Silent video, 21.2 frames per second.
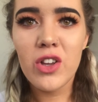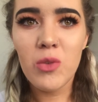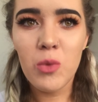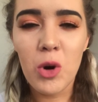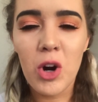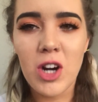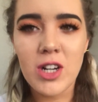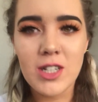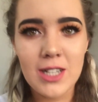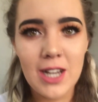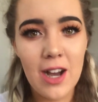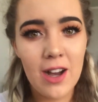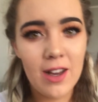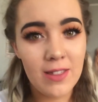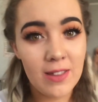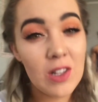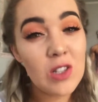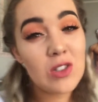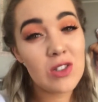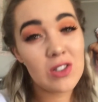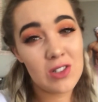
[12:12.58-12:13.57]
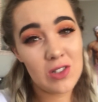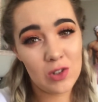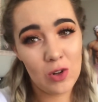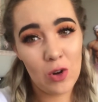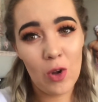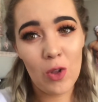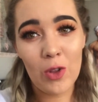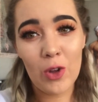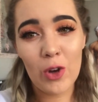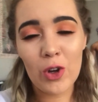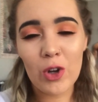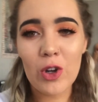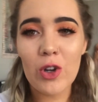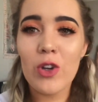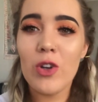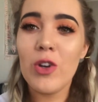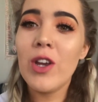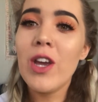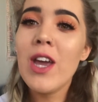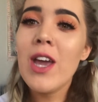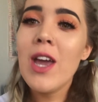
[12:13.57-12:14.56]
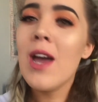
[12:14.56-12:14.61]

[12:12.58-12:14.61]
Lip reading: worked out and this does not look good.